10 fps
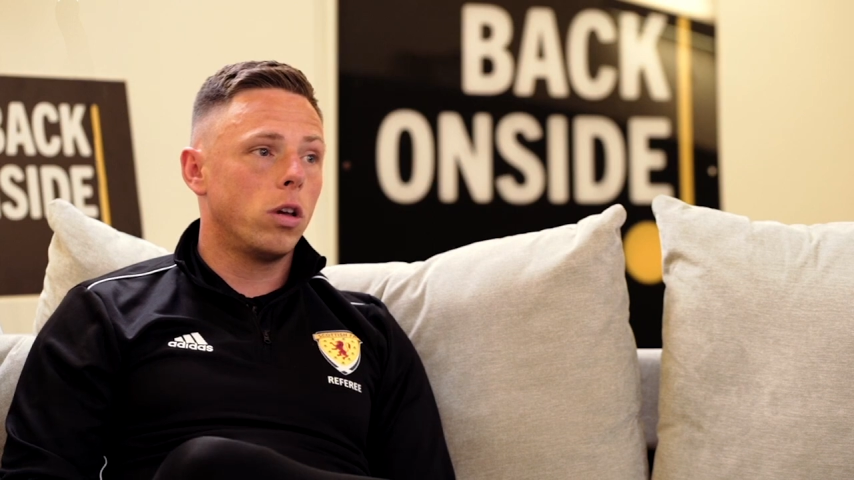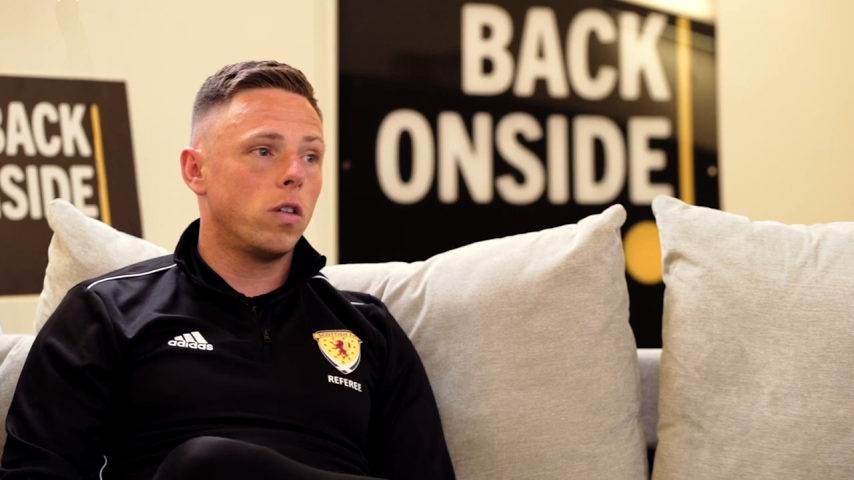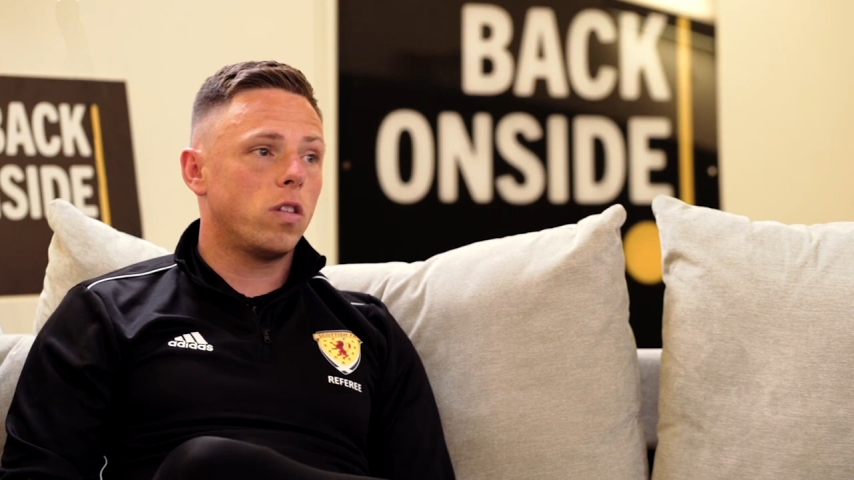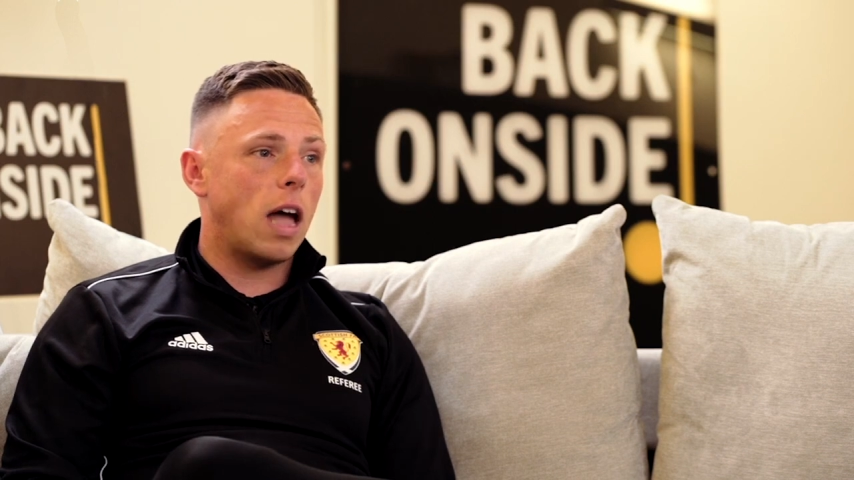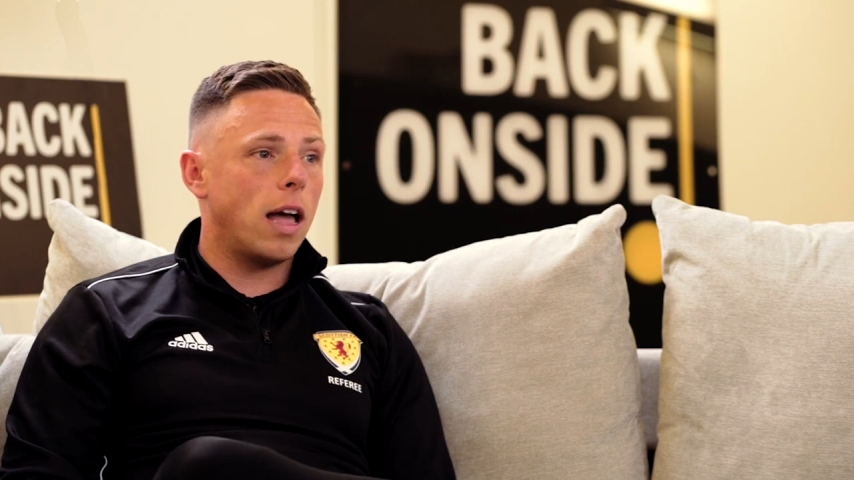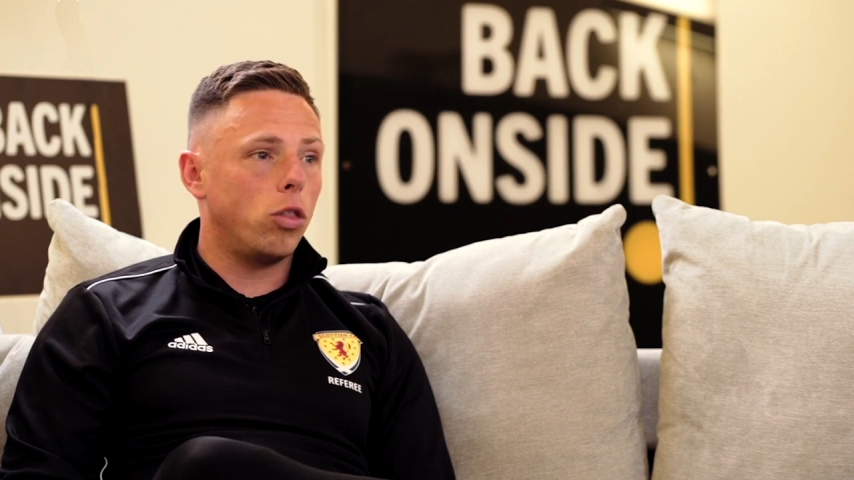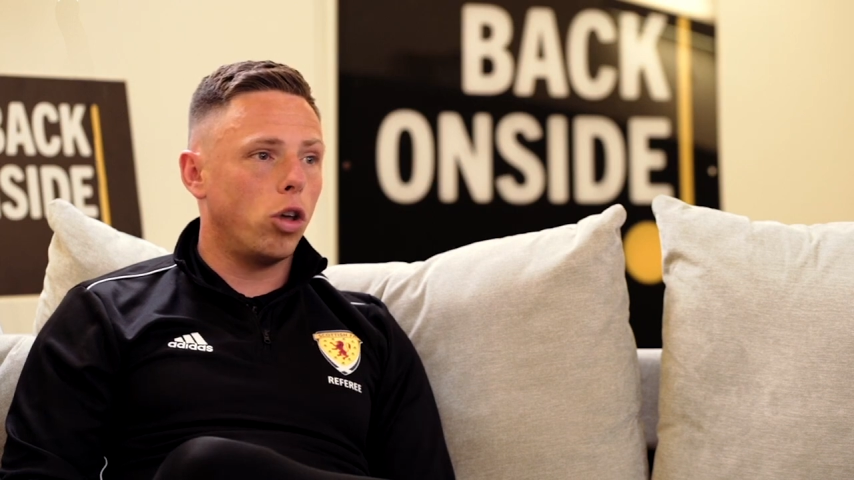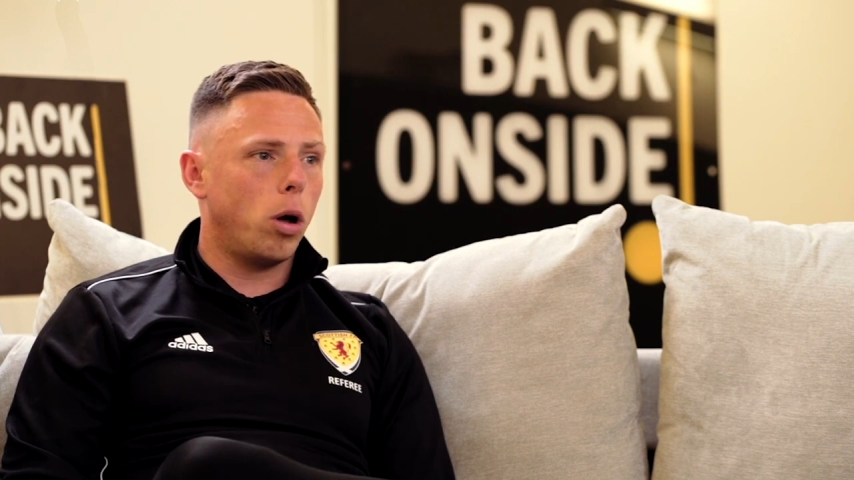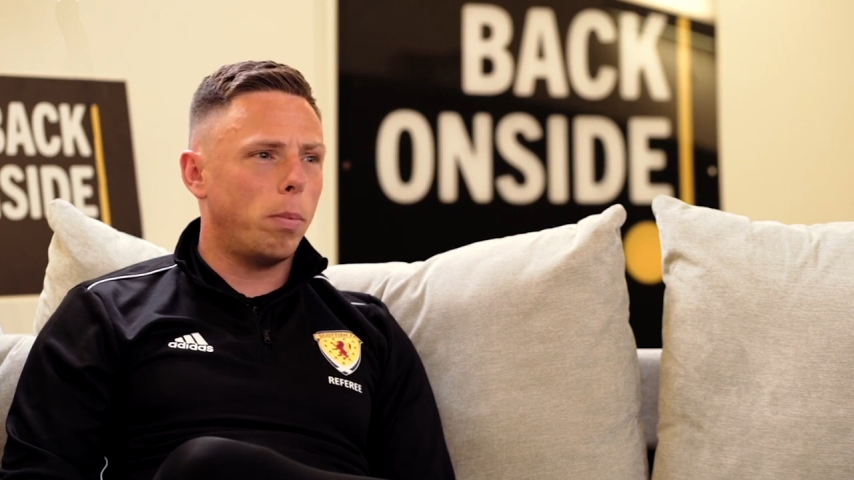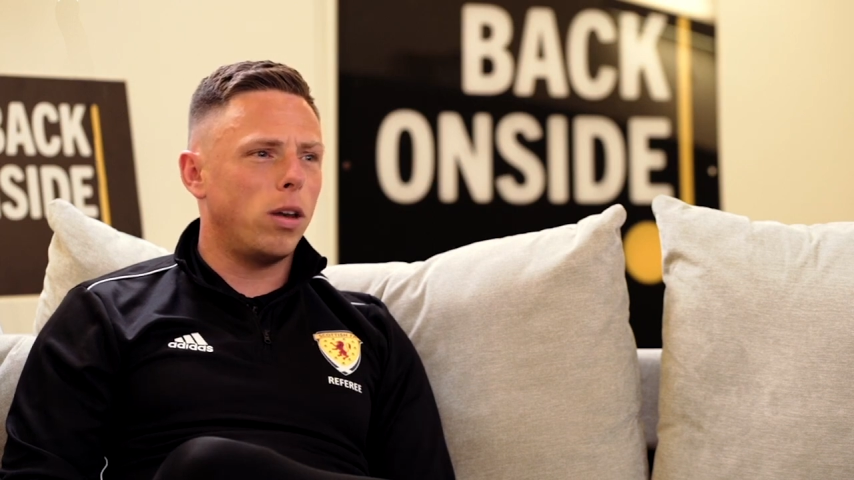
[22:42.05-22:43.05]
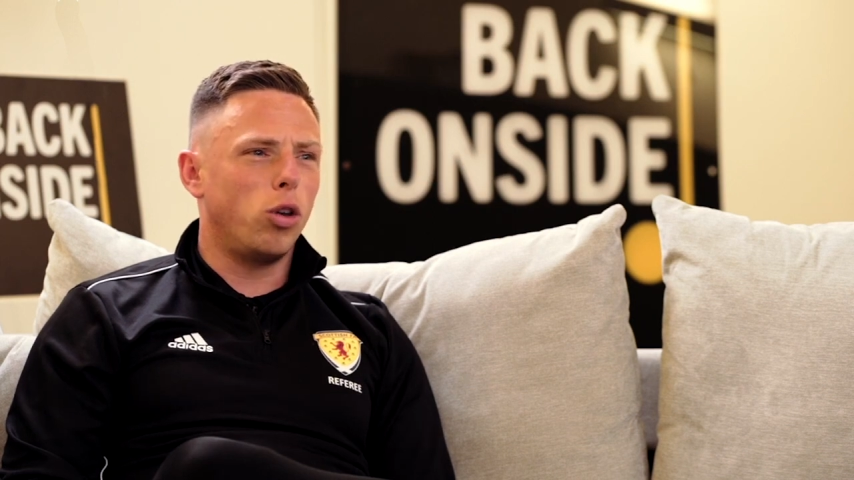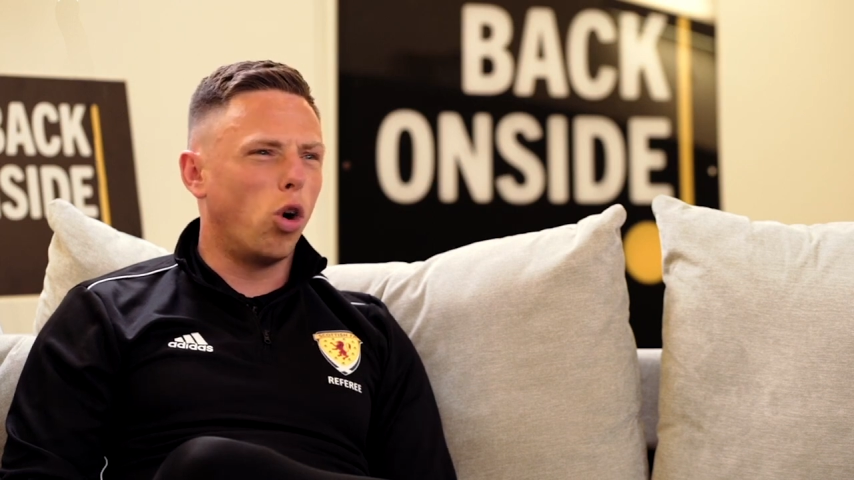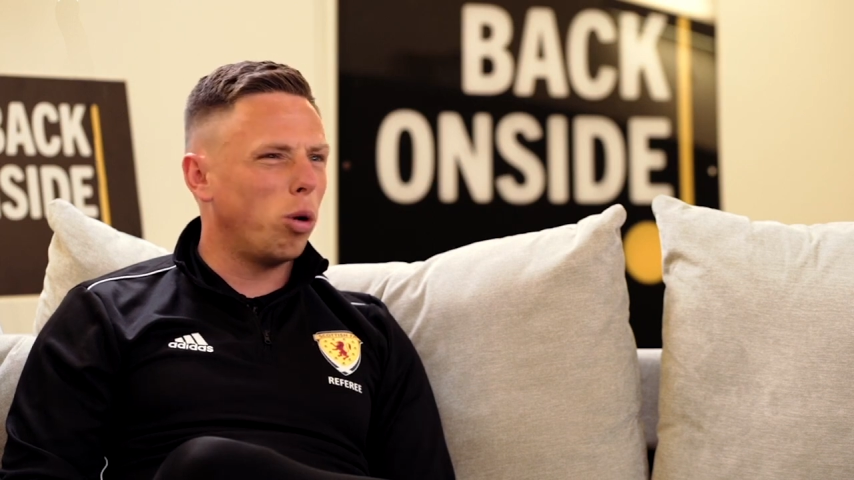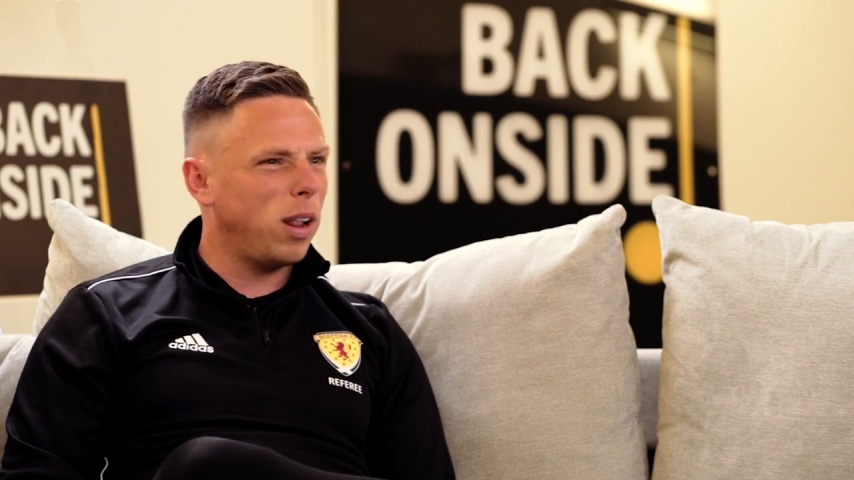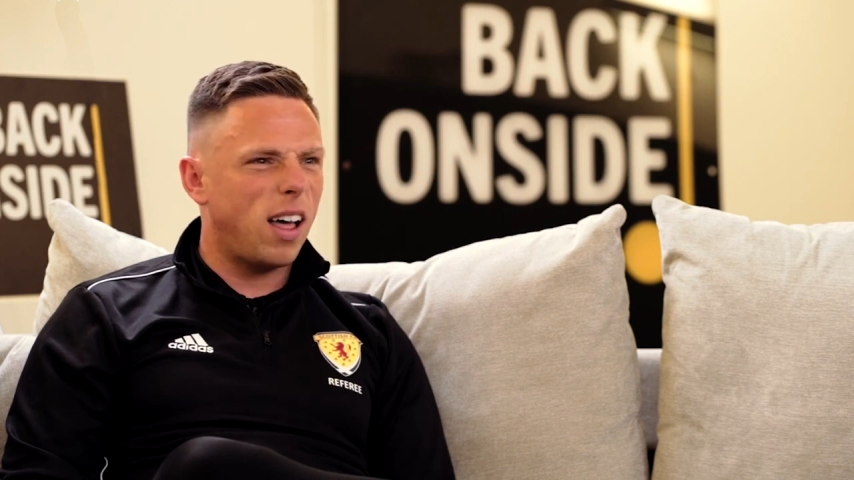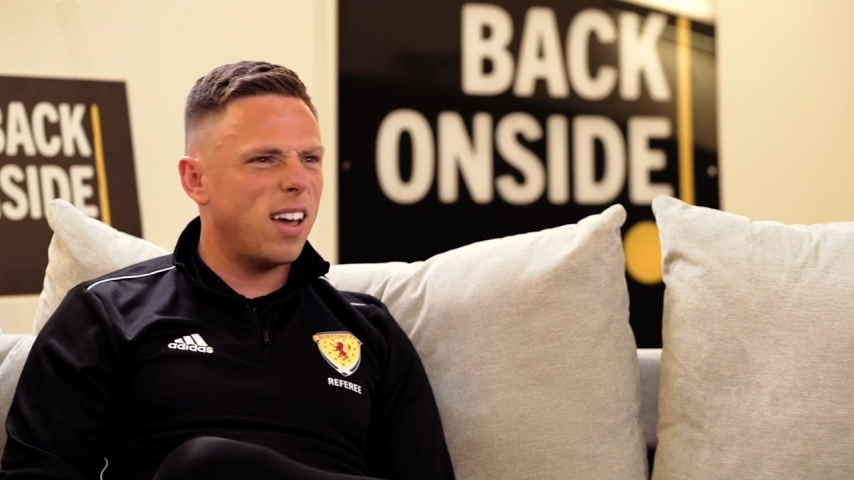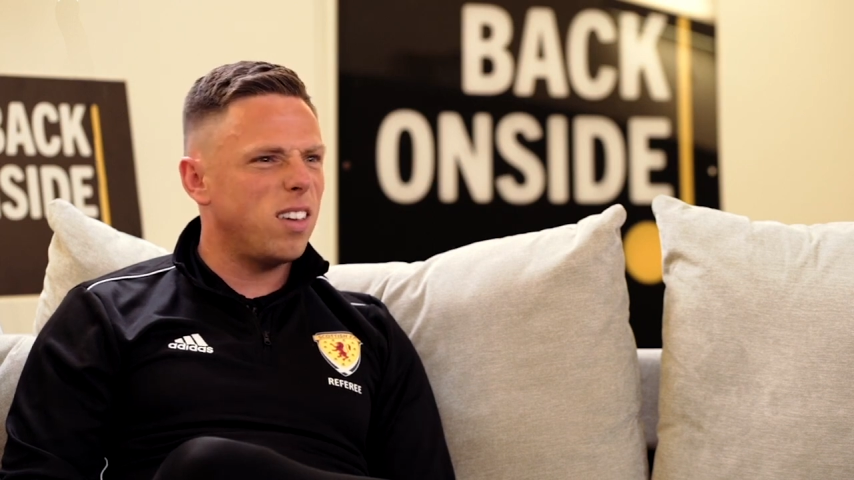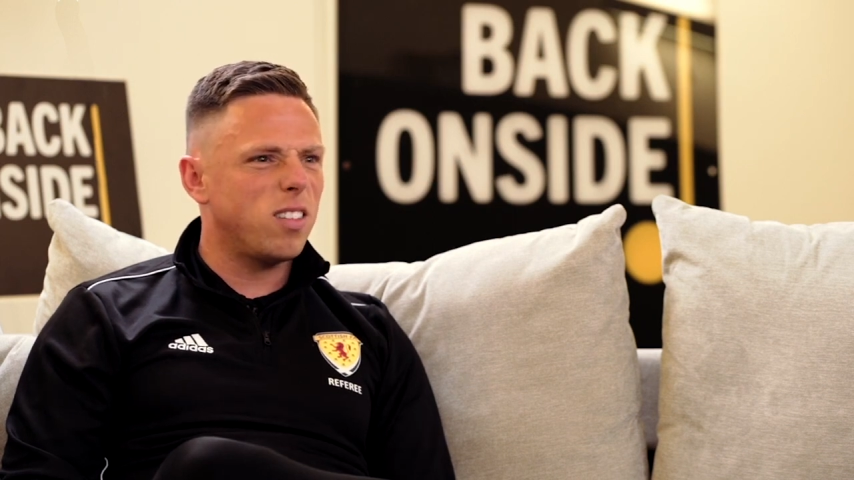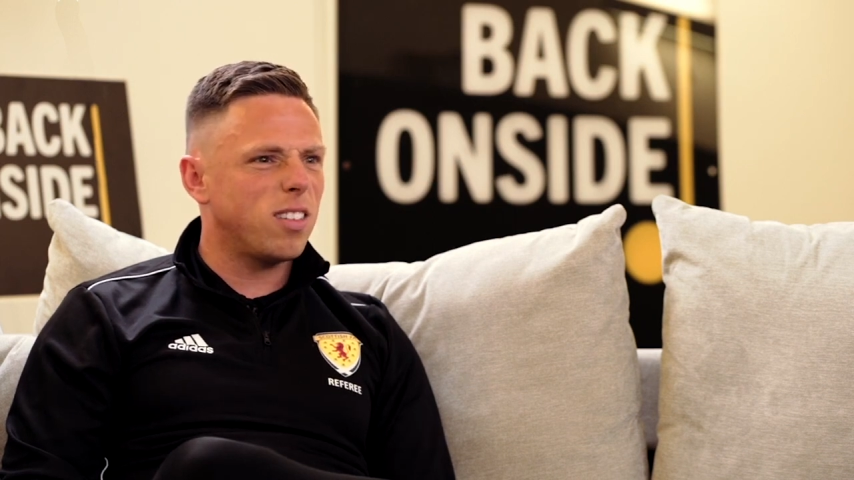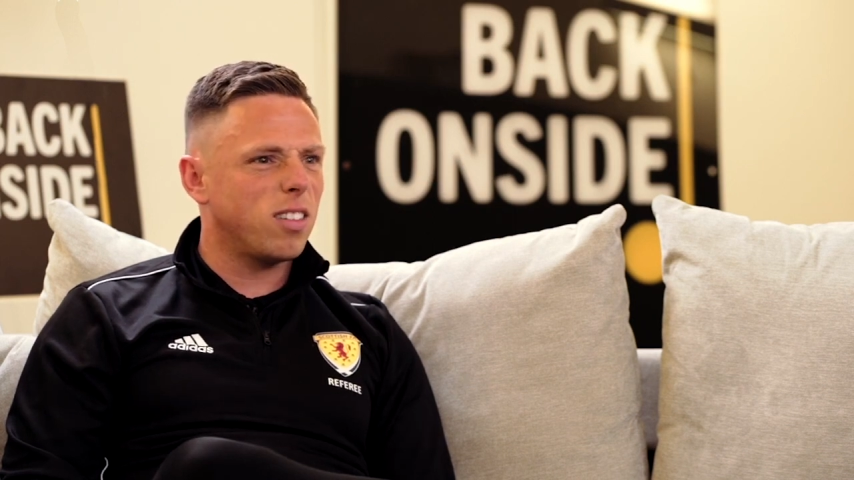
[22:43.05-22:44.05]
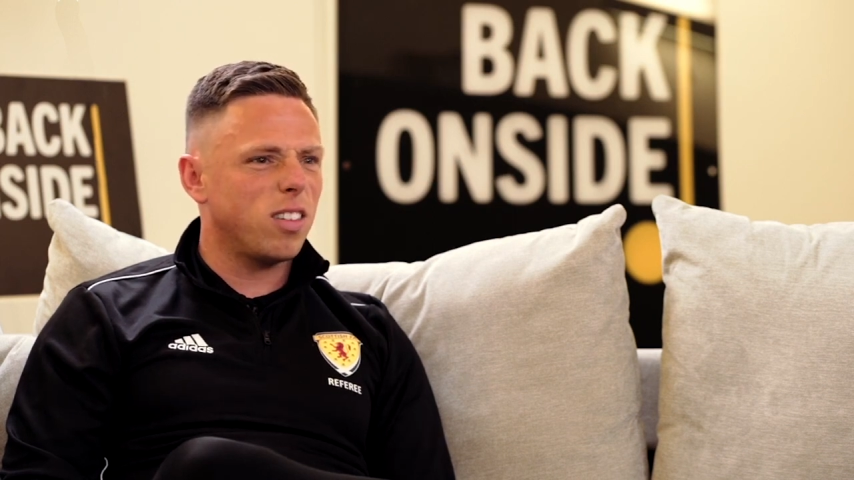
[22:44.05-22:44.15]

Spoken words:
stand up and normalise